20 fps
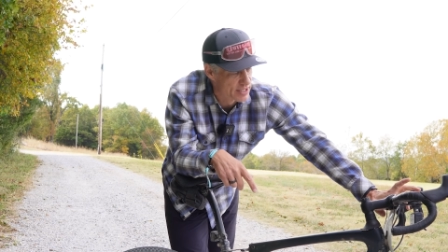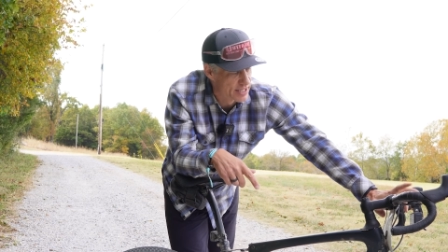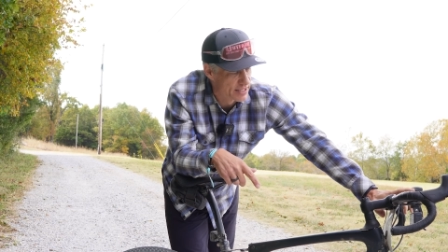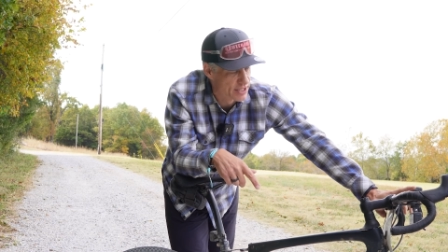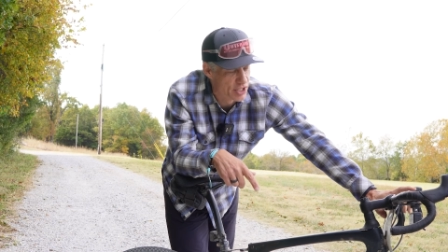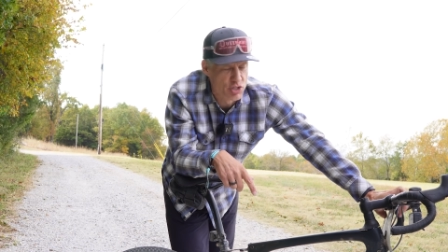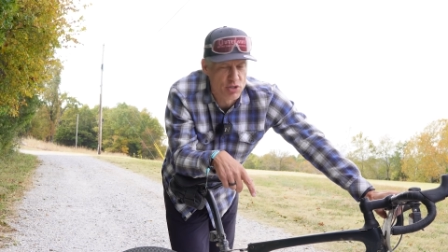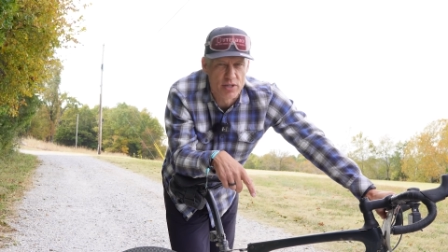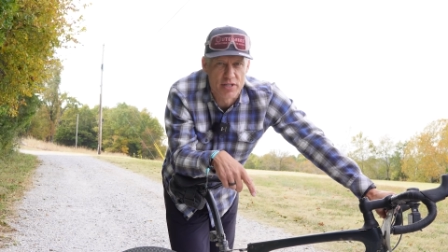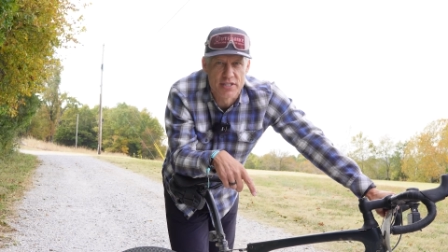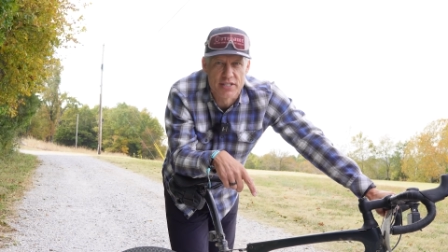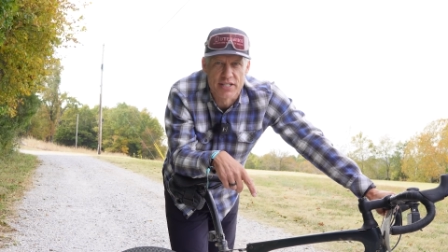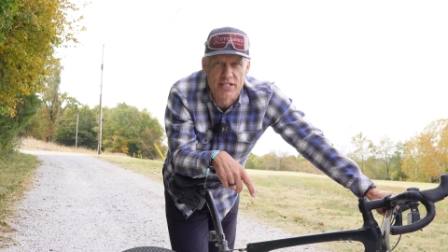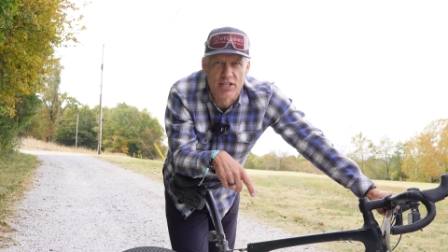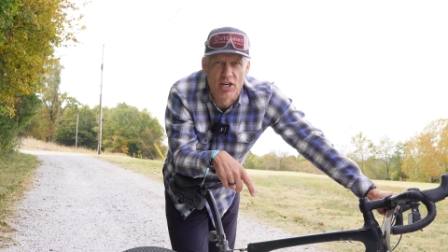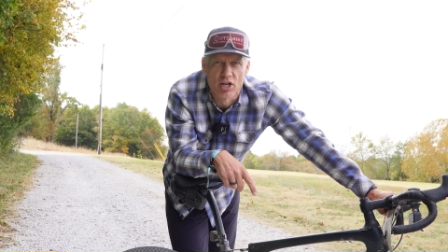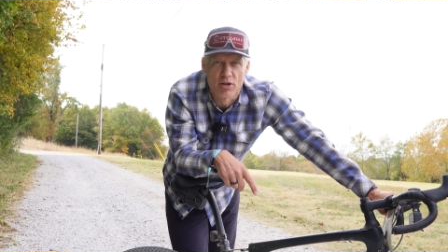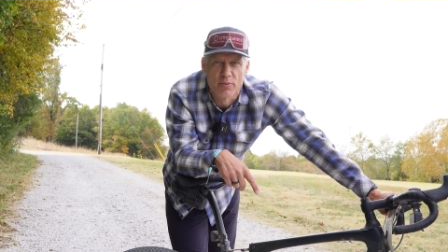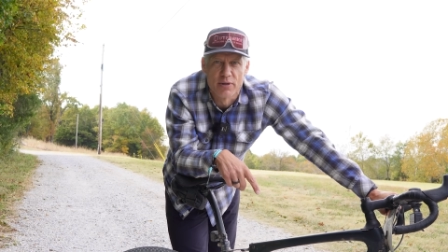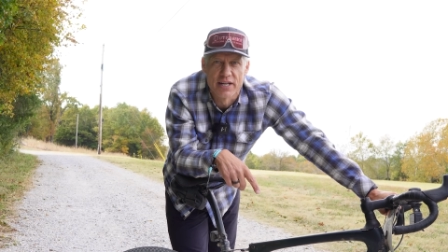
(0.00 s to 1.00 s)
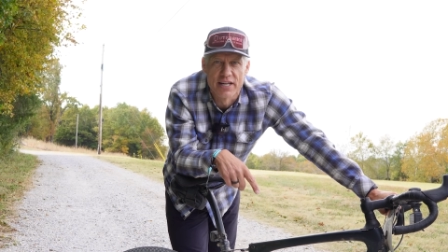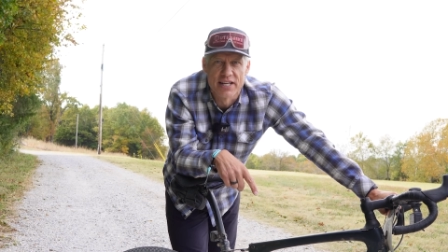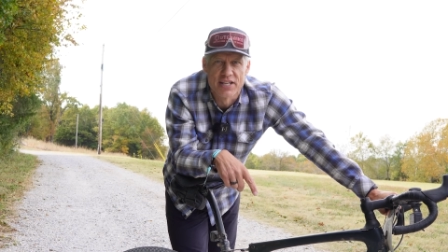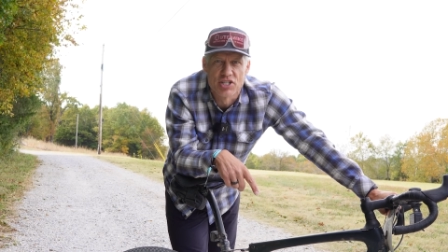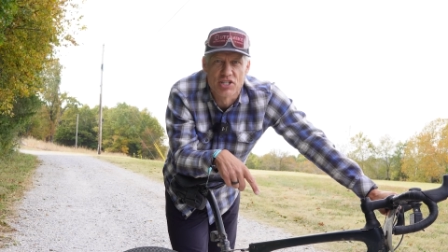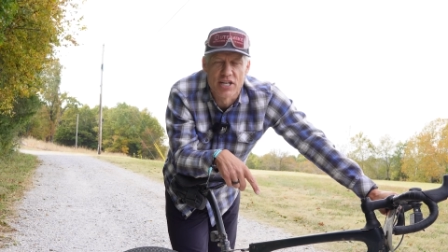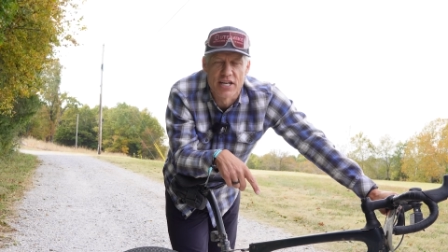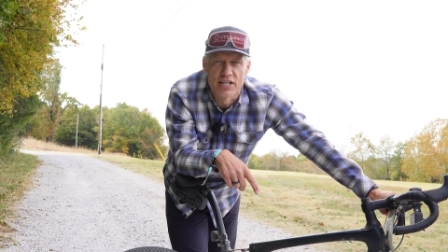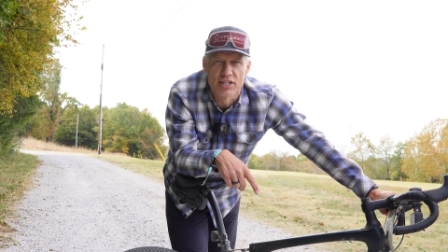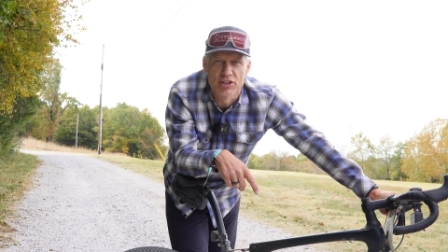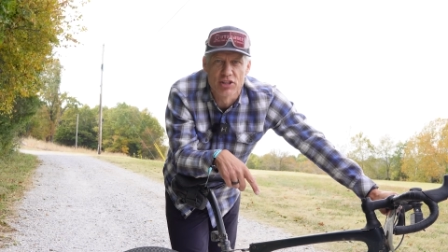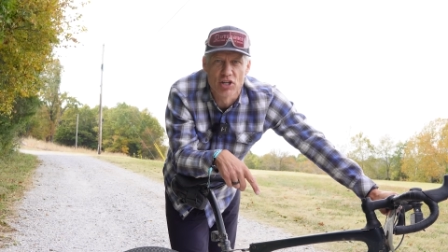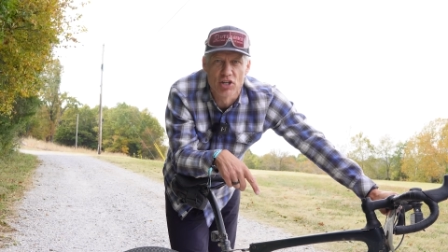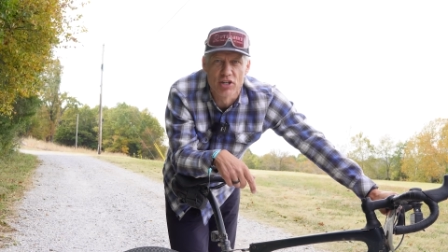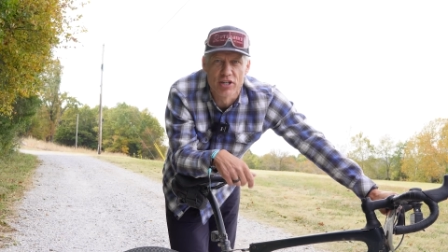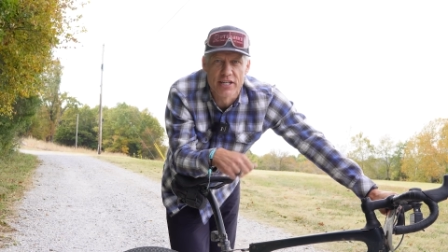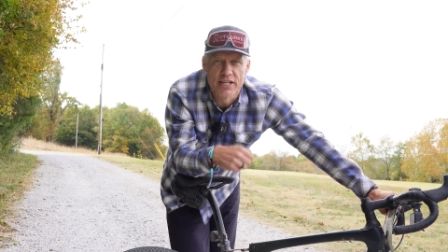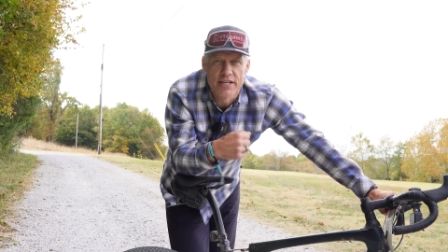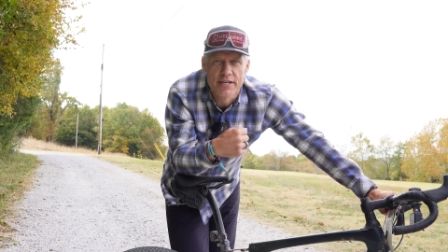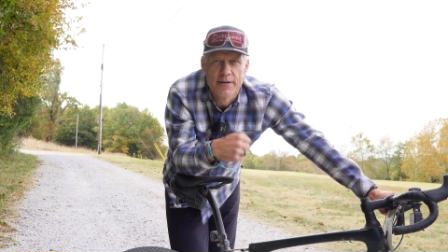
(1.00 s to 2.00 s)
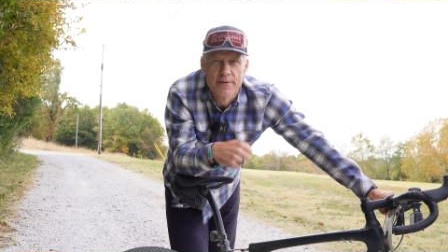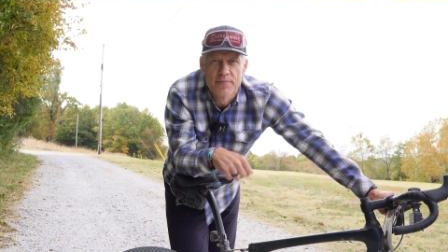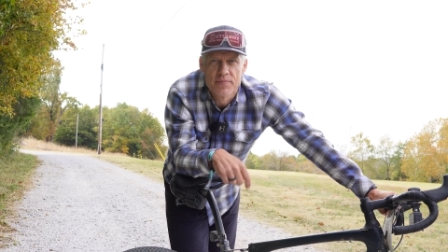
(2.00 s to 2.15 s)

like the trusty Garmin Edge 830, a